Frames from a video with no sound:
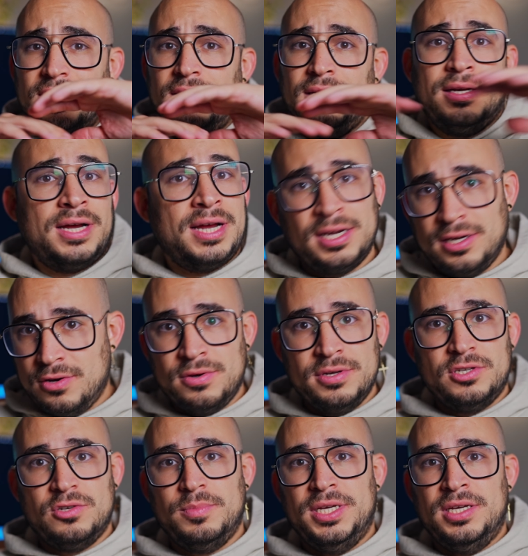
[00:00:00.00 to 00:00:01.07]
not going
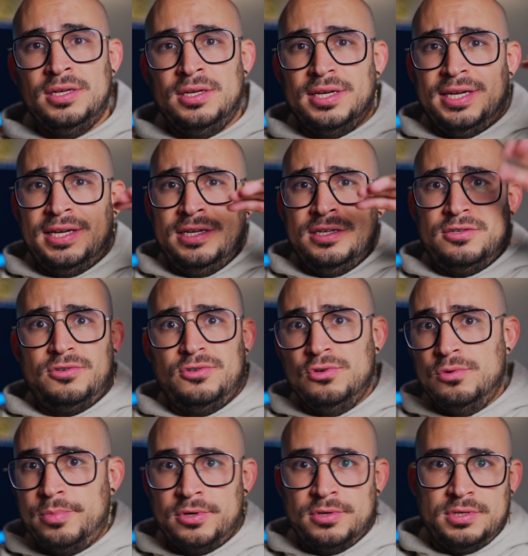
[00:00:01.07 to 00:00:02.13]
to be a
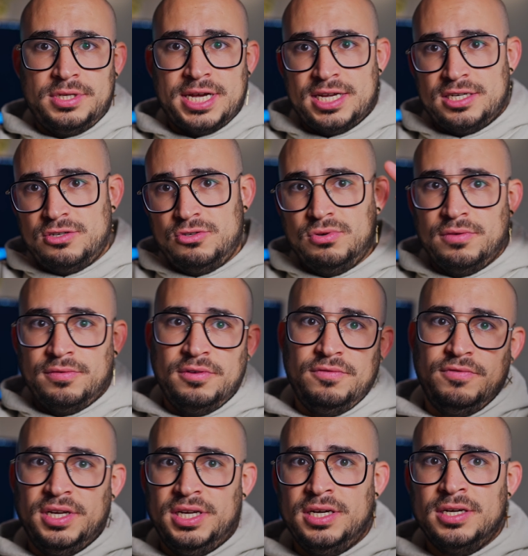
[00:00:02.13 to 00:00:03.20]
super test-driven
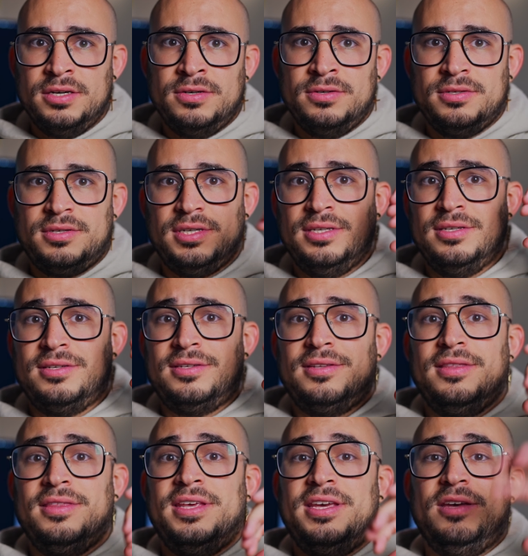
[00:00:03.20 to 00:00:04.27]
video since
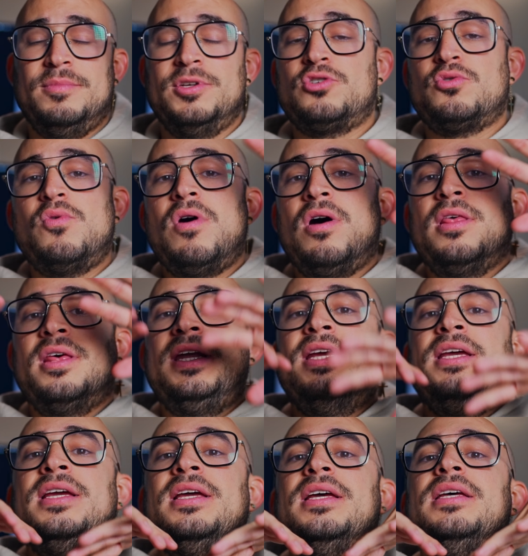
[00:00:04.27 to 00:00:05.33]
the image
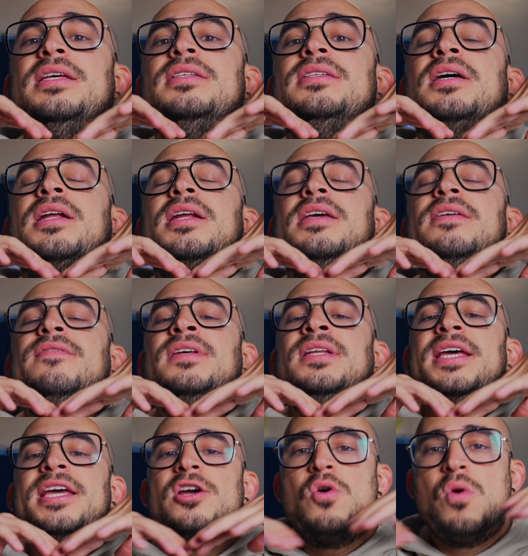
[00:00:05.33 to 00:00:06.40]
quality is not even
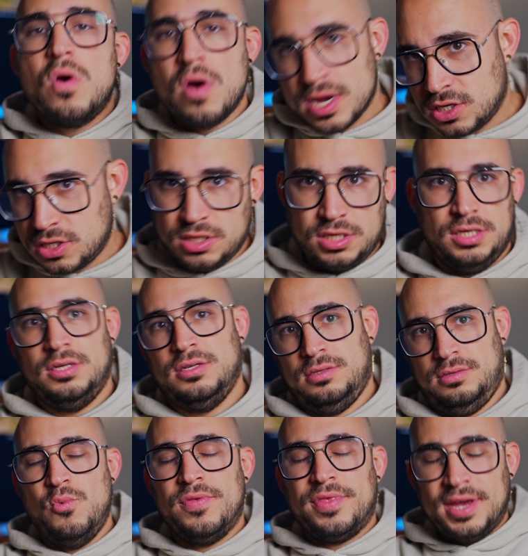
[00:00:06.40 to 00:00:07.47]
a question
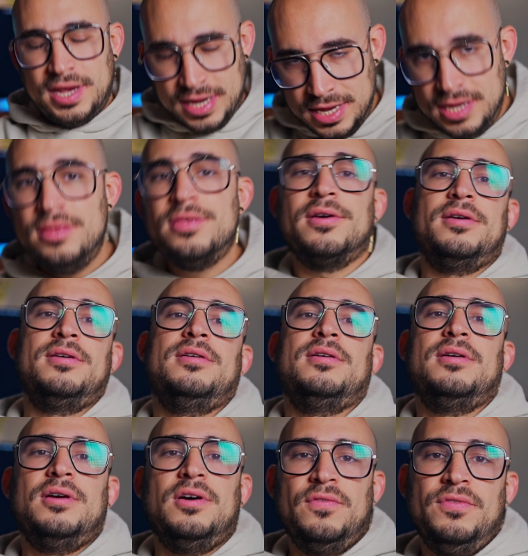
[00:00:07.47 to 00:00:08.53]
with either
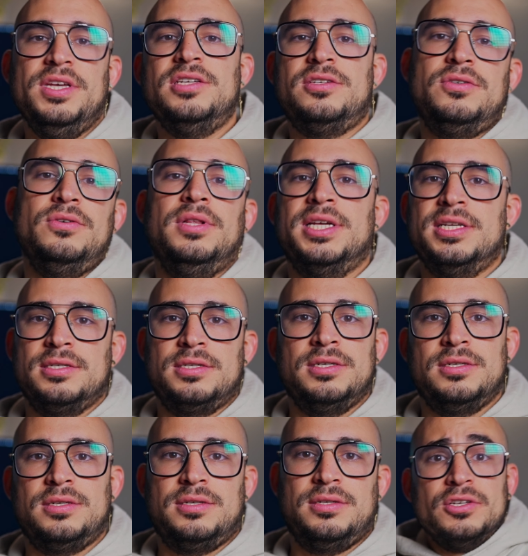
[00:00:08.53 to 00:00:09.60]
of these two
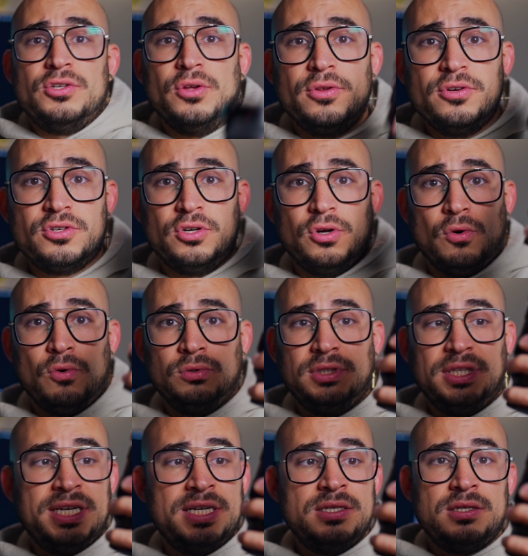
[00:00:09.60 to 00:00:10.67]
lenses. So there's an old
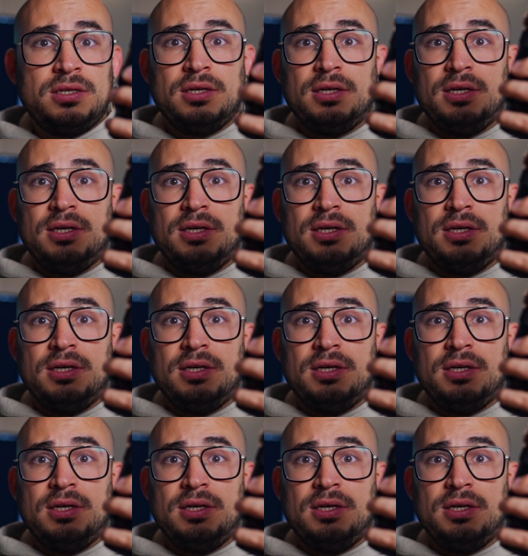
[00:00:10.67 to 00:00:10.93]
lens